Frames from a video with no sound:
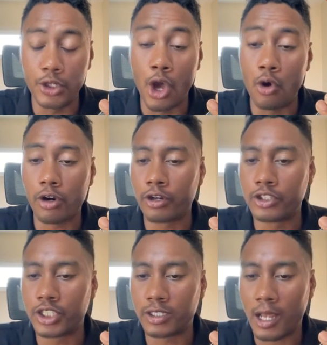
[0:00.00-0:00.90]
No,
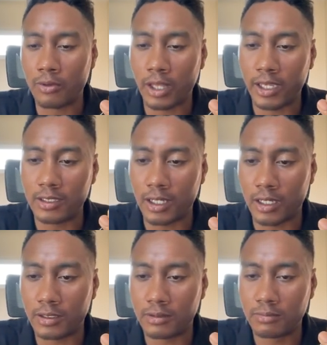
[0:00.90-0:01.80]
urgent. I would like it
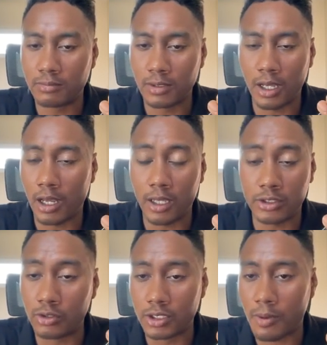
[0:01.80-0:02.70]
done
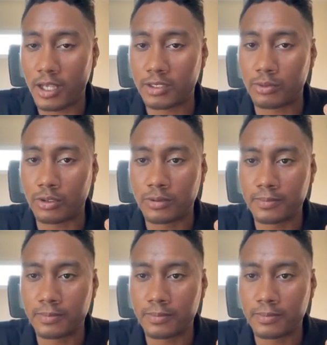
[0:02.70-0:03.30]
as soon as possible.